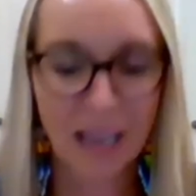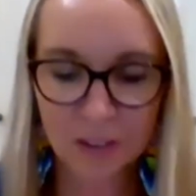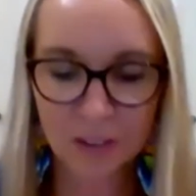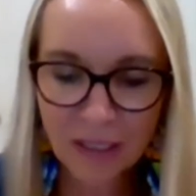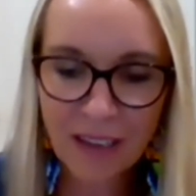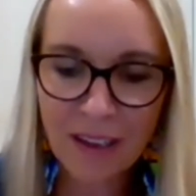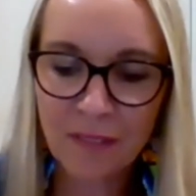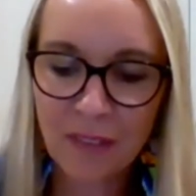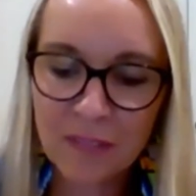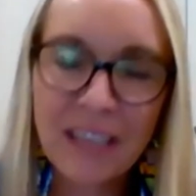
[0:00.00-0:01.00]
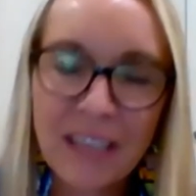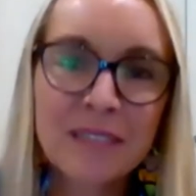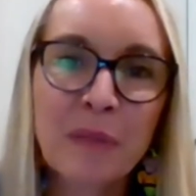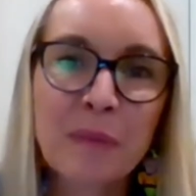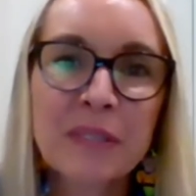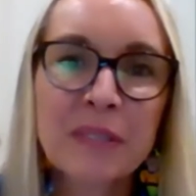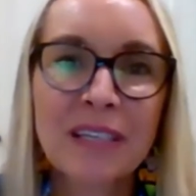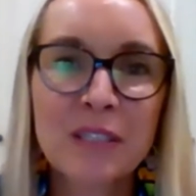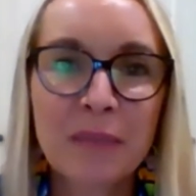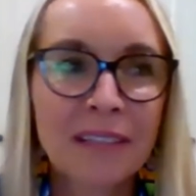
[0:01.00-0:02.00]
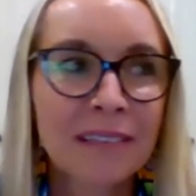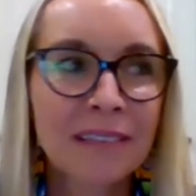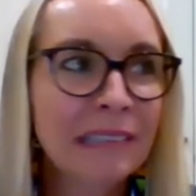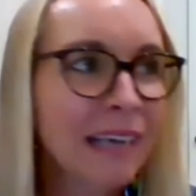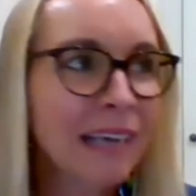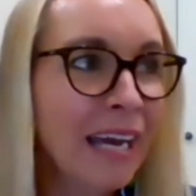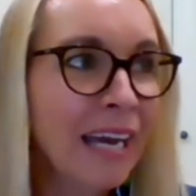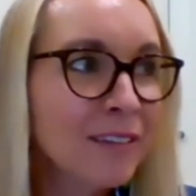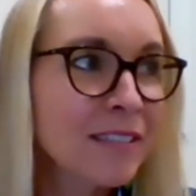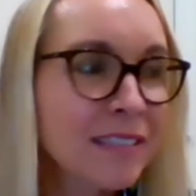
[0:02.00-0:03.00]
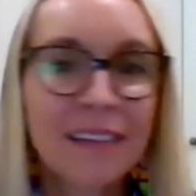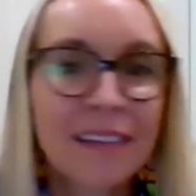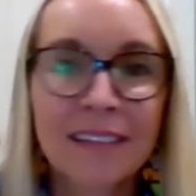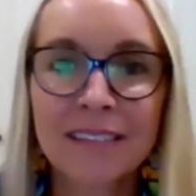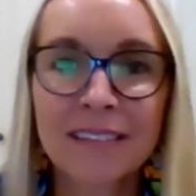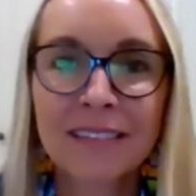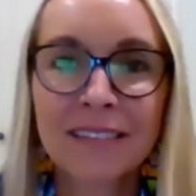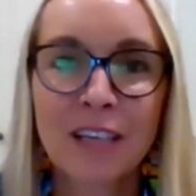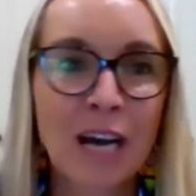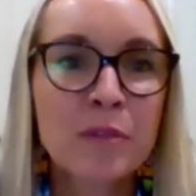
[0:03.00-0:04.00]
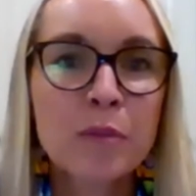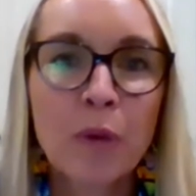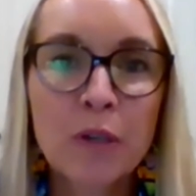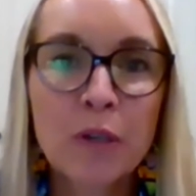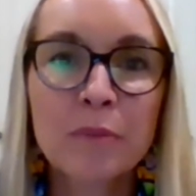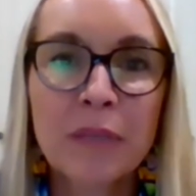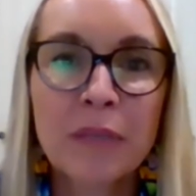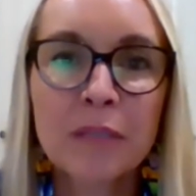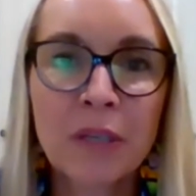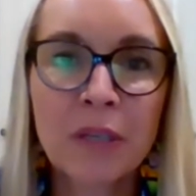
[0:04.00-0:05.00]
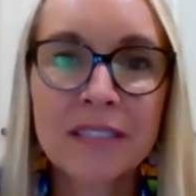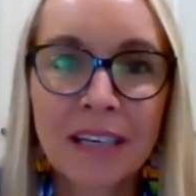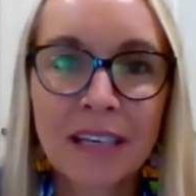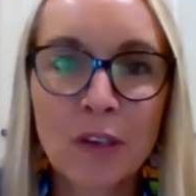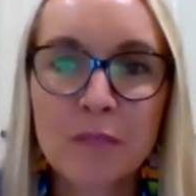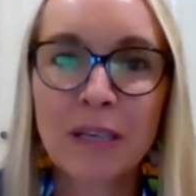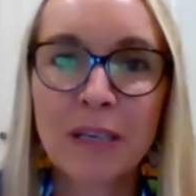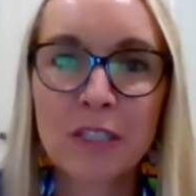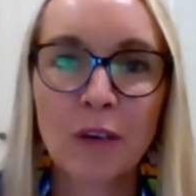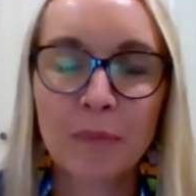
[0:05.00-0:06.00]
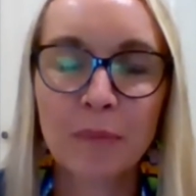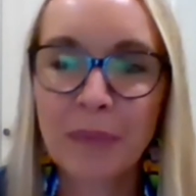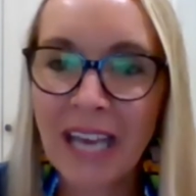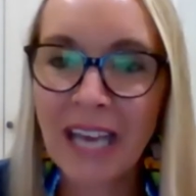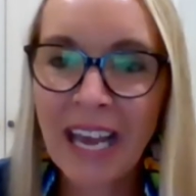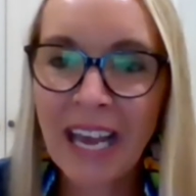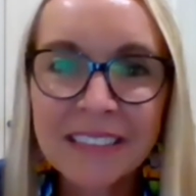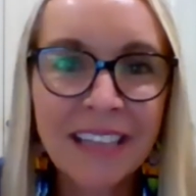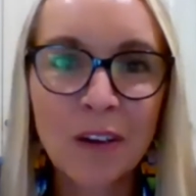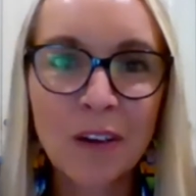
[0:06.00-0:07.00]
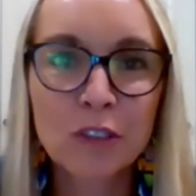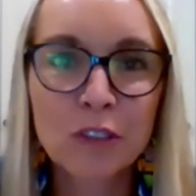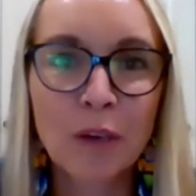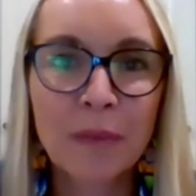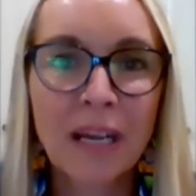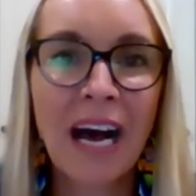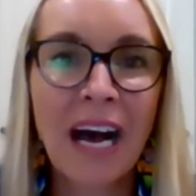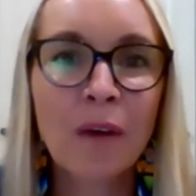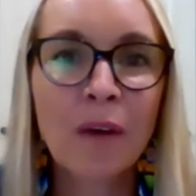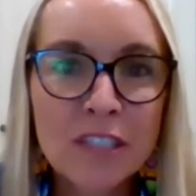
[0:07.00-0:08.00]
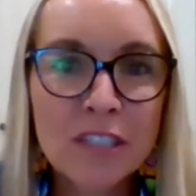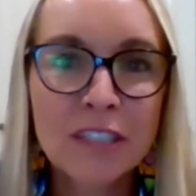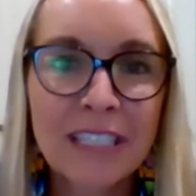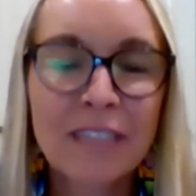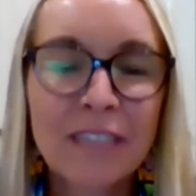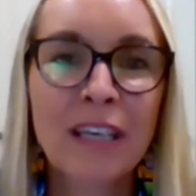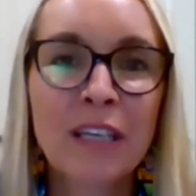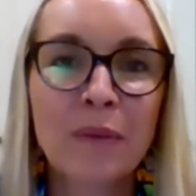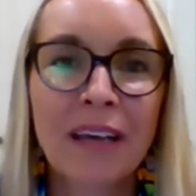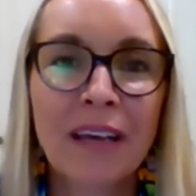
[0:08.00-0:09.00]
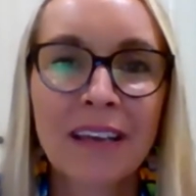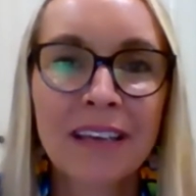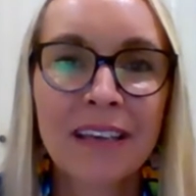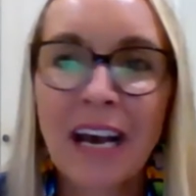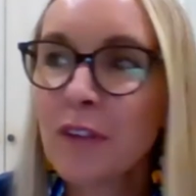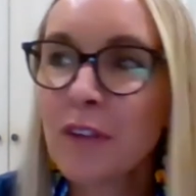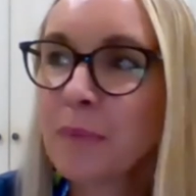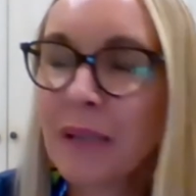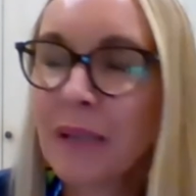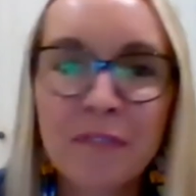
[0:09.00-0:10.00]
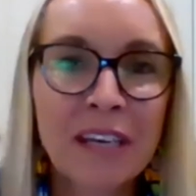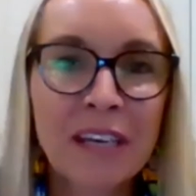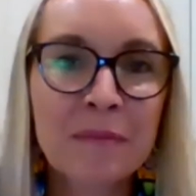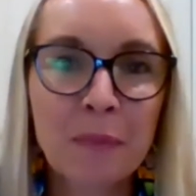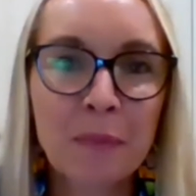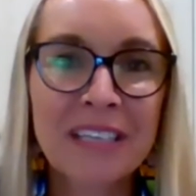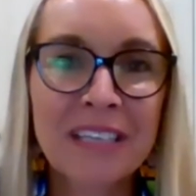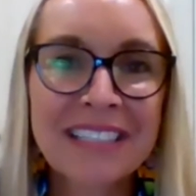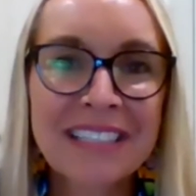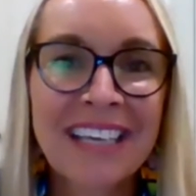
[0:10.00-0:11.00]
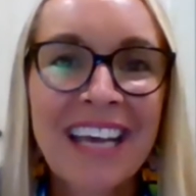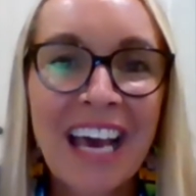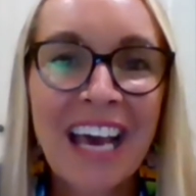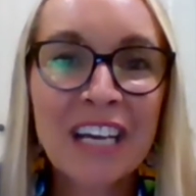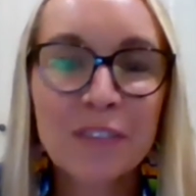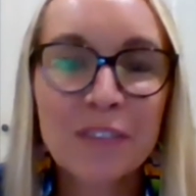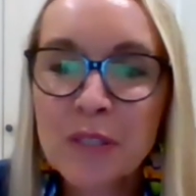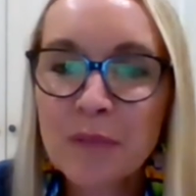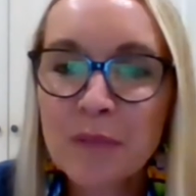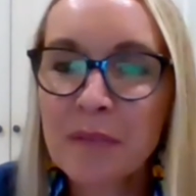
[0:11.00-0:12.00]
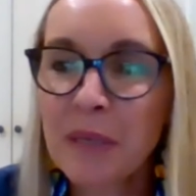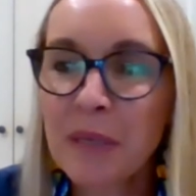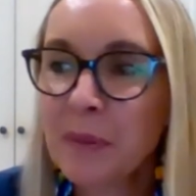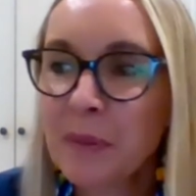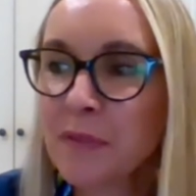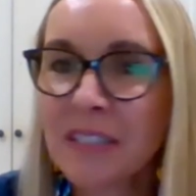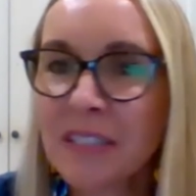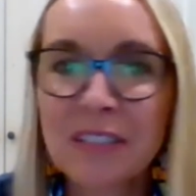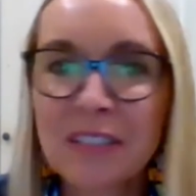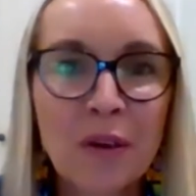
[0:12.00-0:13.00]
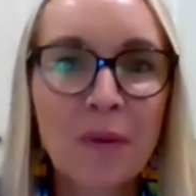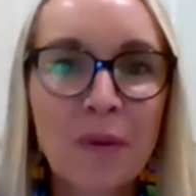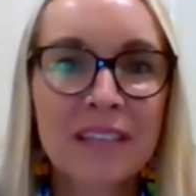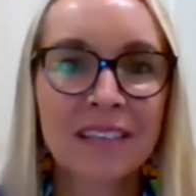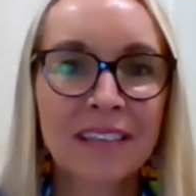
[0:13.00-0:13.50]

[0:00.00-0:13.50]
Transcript: I've even had people saying to me, I hate to say this, I'm supposed to be depressed that I've lost my job, but I hated that old job. I wanted to leave anyway. Now I've got to bluff that I'm depressed. And I've also met people who've said, you know what?